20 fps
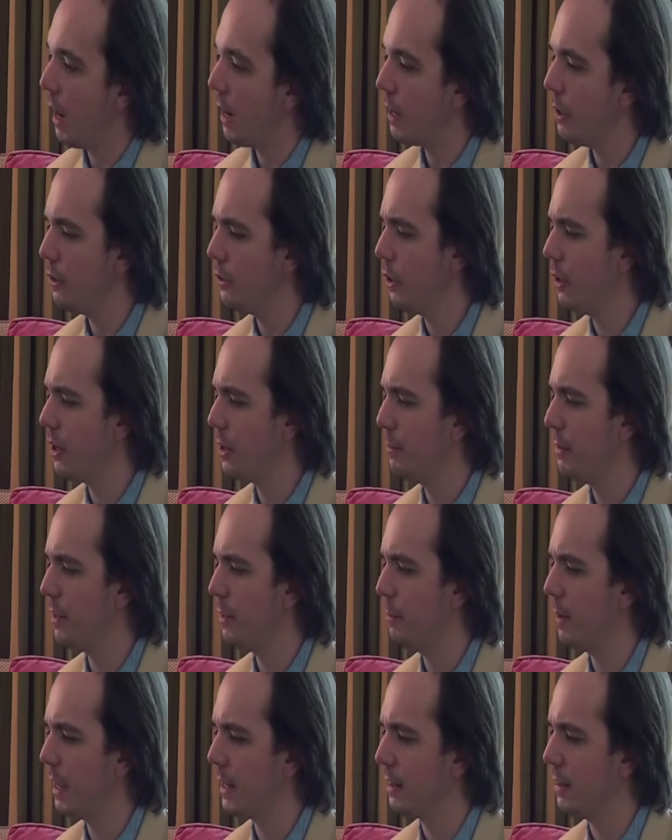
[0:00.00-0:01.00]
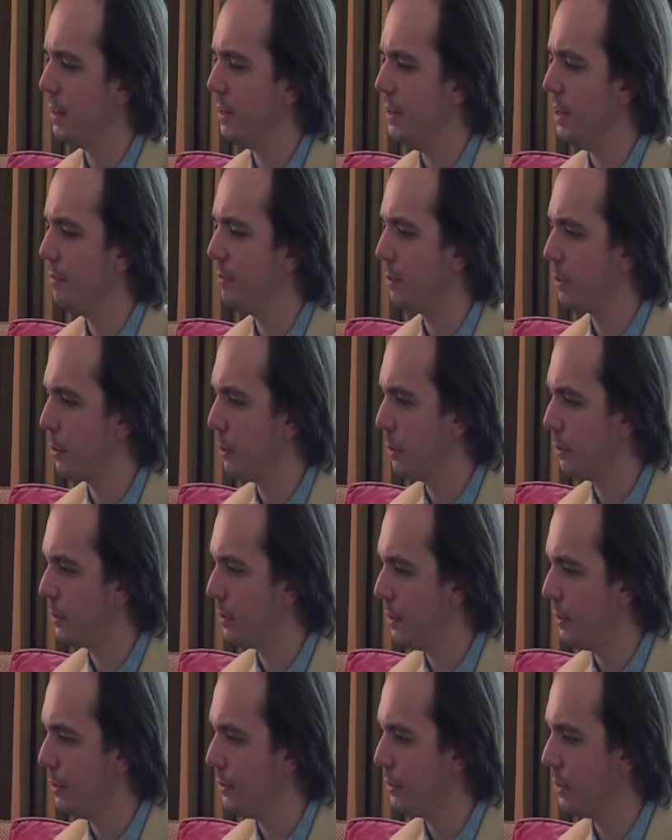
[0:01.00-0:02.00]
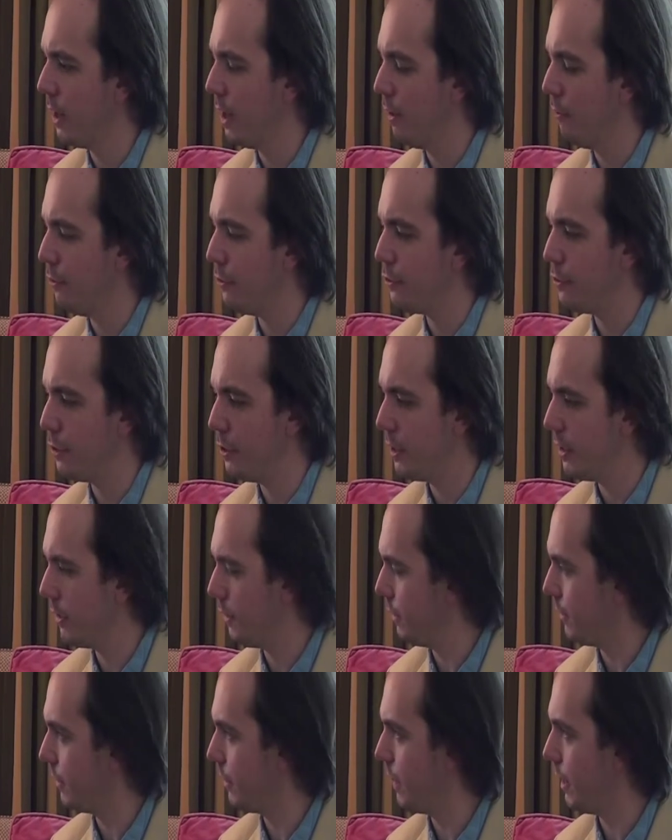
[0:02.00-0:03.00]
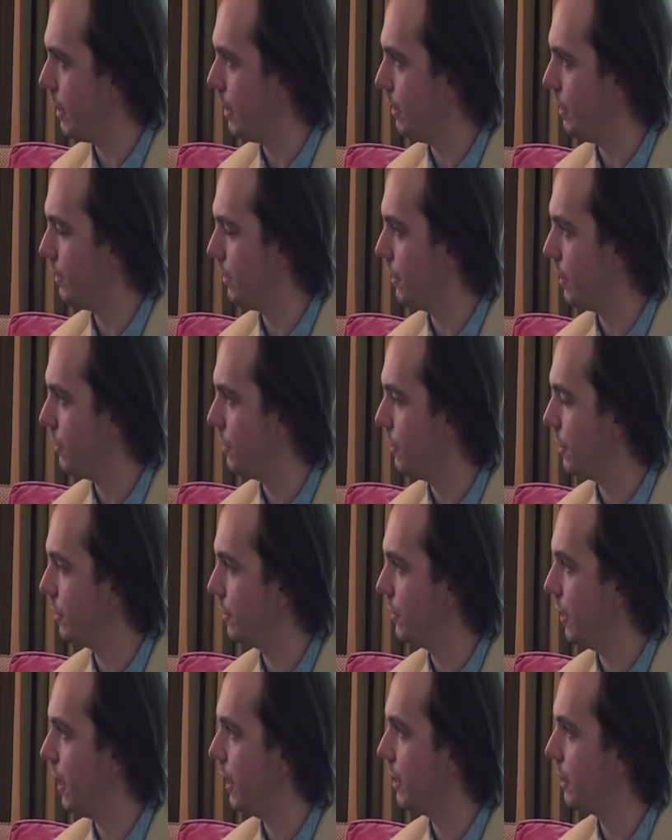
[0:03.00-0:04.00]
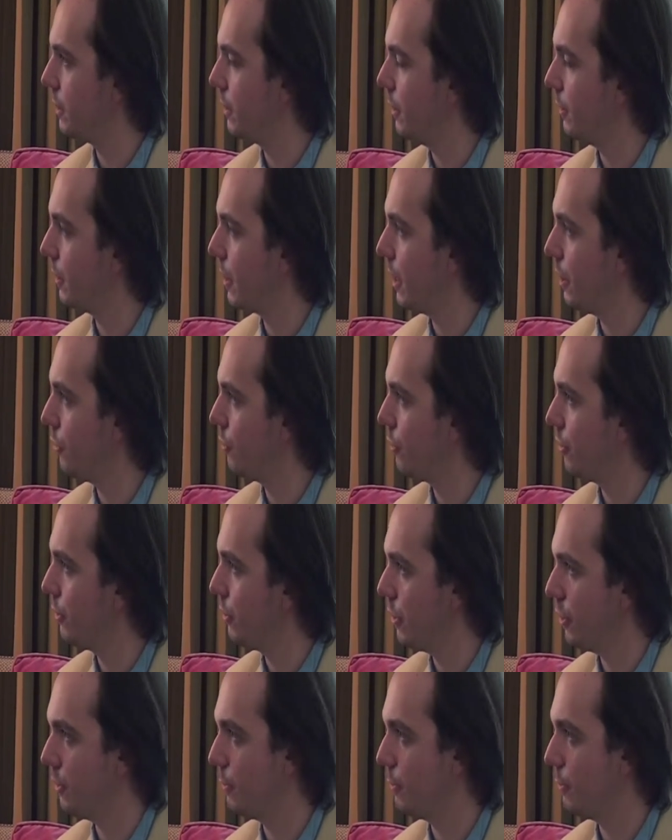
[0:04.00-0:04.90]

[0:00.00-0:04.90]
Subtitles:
Can you talk a bit about the difficulties of shooting in such an exotic location,